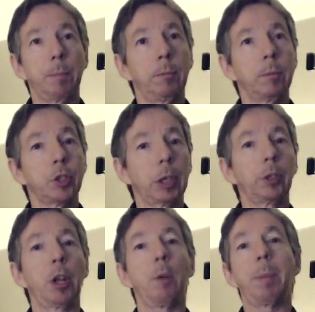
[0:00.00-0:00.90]
some
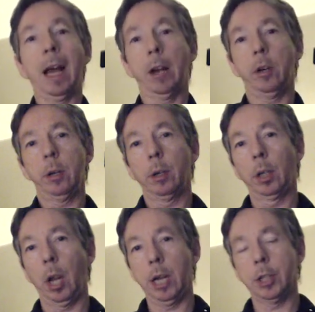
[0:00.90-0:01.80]
single note pattern
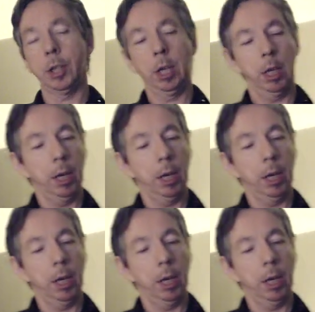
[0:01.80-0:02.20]
lines